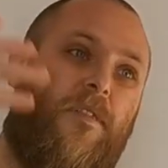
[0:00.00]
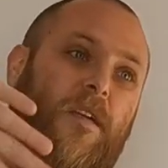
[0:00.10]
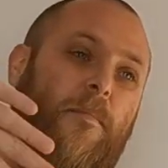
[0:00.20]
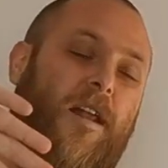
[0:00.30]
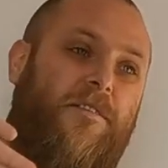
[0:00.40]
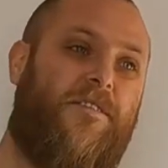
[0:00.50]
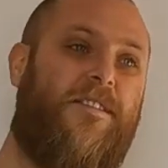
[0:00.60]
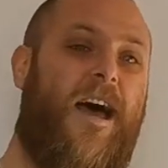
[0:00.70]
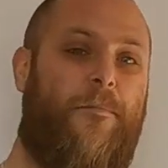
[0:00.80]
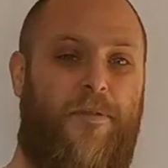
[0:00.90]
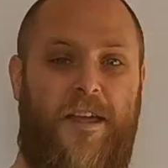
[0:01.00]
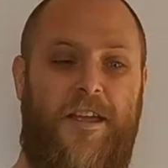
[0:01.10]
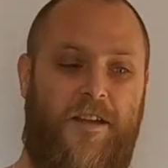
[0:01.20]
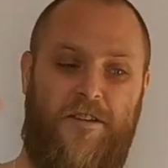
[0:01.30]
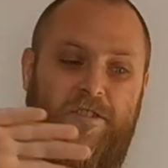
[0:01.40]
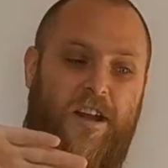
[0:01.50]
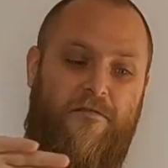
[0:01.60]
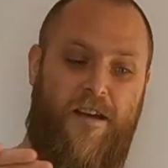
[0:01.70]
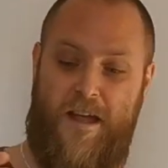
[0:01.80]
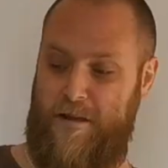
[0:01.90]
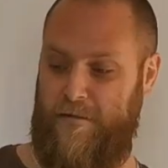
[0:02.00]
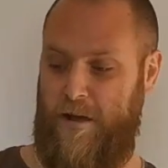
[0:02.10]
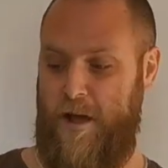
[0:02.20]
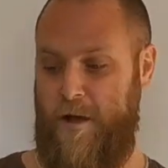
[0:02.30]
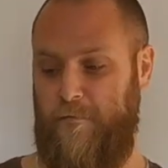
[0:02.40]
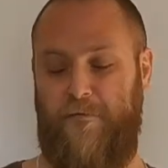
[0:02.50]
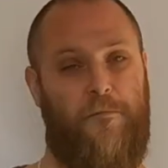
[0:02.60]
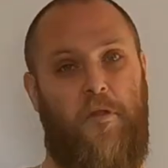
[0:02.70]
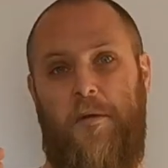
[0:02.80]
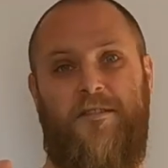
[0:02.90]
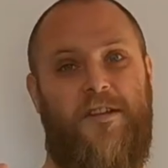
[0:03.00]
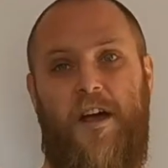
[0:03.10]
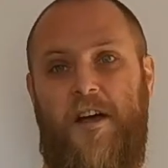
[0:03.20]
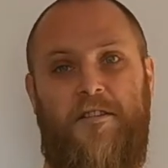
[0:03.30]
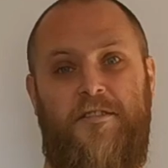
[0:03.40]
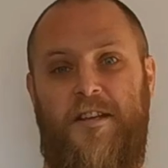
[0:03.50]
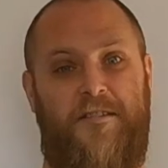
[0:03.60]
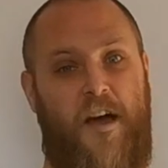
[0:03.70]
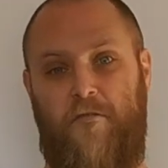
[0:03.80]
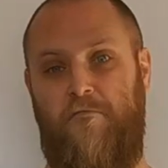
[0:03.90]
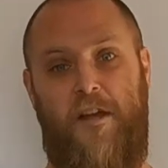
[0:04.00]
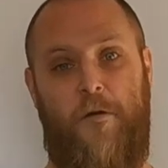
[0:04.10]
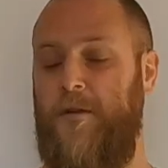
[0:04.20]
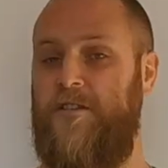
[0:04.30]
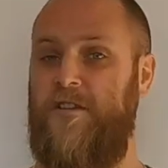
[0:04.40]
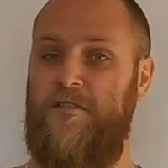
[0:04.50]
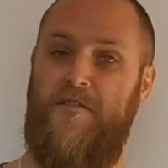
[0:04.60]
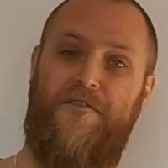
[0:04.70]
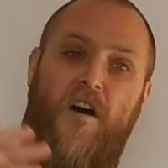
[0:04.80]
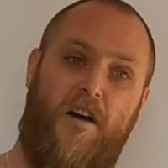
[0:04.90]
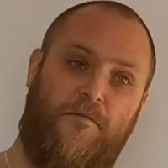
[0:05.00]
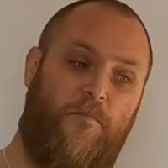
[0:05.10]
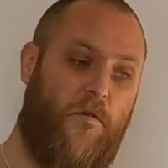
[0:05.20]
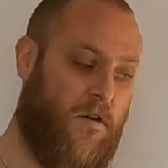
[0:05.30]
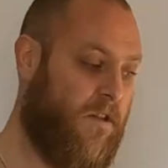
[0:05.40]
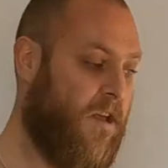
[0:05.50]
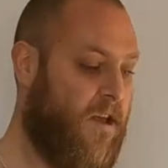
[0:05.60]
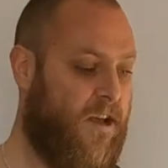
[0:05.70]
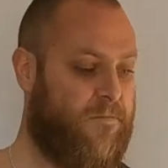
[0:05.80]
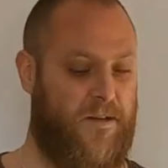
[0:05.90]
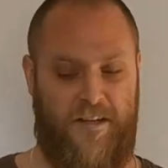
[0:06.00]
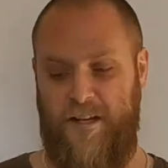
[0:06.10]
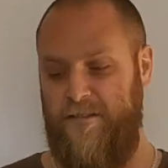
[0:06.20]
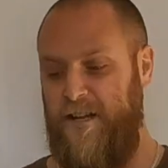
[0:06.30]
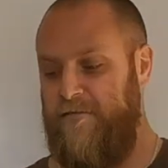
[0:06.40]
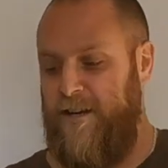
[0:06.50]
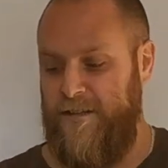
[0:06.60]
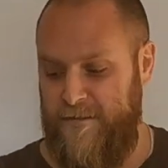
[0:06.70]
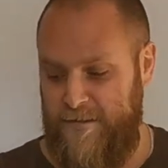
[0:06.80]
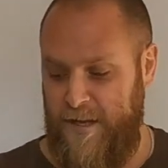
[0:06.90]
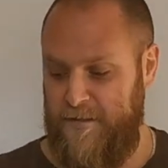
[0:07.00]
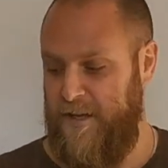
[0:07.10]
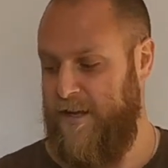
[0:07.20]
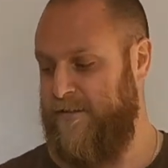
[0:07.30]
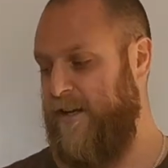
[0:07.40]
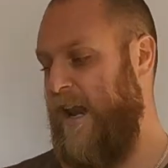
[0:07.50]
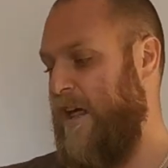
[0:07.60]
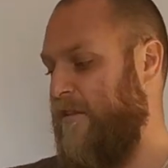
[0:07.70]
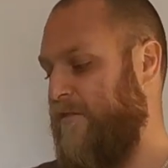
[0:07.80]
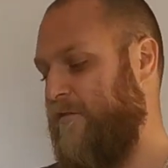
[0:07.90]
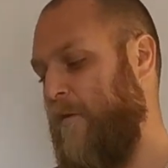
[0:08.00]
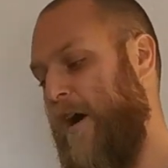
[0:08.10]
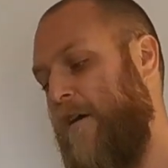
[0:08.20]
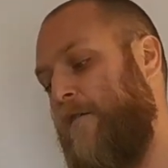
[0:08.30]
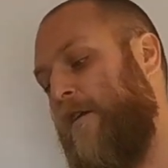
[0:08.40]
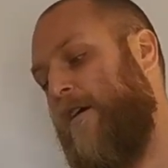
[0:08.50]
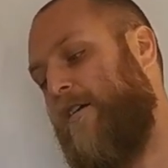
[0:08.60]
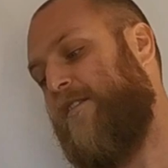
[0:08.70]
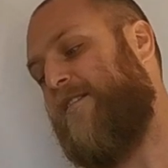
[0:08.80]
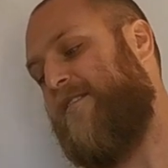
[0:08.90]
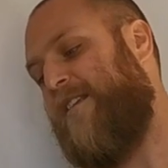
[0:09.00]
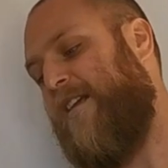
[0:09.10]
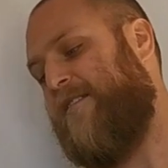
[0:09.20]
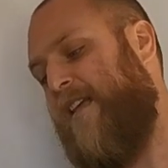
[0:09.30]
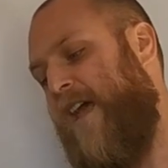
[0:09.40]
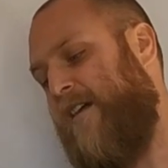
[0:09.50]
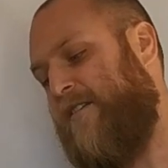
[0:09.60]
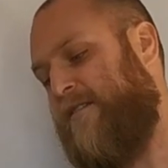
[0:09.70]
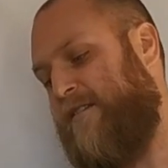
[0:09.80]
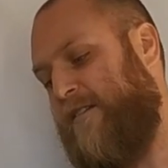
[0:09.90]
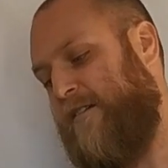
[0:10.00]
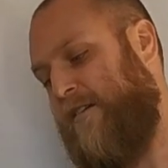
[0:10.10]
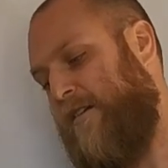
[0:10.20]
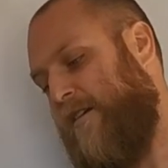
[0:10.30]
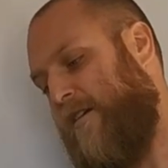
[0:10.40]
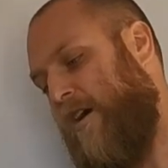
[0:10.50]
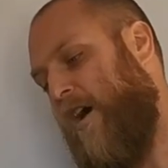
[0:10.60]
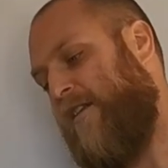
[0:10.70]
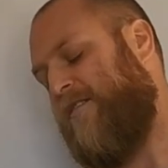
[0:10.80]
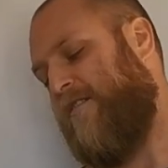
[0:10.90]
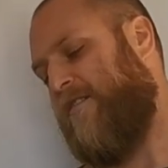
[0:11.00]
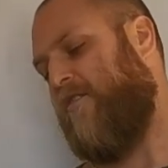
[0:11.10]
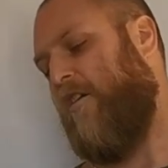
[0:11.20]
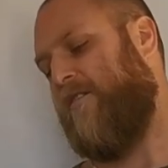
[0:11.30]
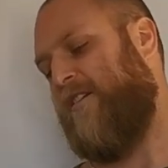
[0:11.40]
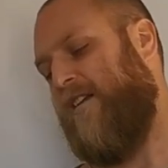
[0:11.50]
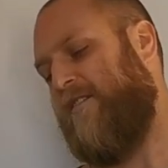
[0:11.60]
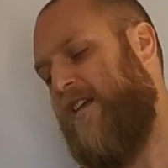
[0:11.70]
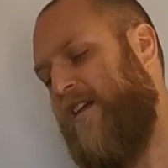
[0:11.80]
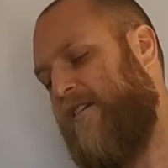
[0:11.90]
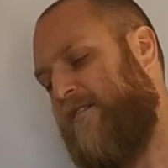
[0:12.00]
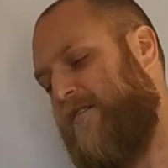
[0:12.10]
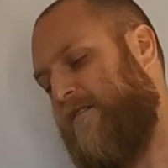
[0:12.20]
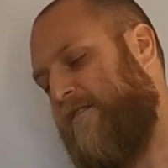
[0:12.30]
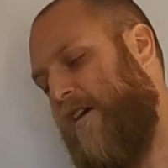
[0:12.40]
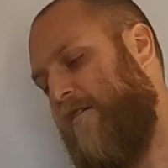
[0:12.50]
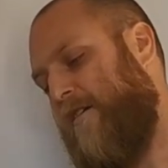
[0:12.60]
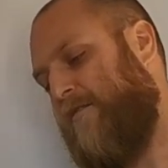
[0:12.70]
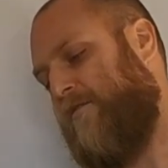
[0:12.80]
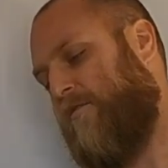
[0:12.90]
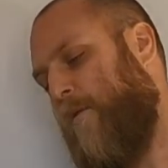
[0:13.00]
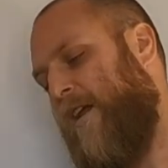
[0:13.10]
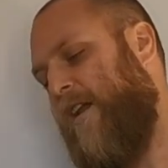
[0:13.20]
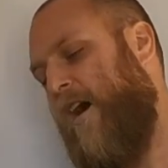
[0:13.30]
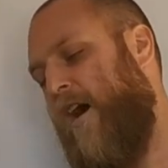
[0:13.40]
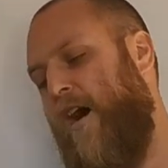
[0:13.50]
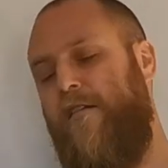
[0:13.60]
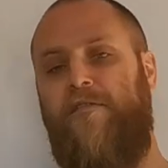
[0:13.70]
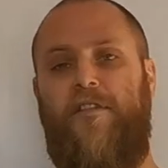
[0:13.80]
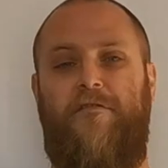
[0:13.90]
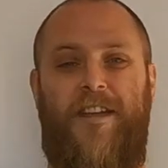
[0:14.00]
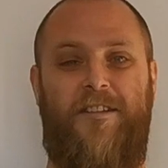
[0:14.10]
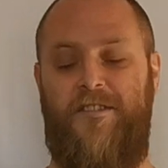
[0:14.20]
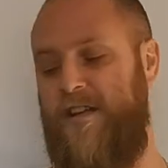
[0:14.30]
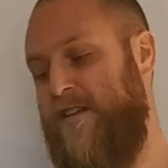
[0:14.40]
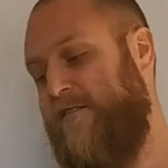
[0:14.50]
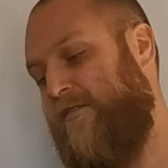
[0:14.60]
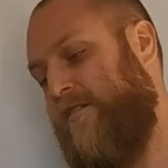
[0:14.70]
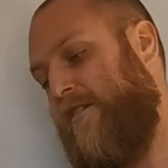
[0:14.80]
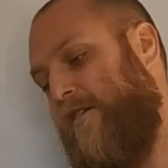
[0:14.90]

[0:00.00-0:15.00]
amount of snap that you can generate from doing turns is unreal. It's such a fast board, especially considering it's 6'6" in length as well. So this is 6'6". This is a stock 6'6", so it's 20.5, 3 inches,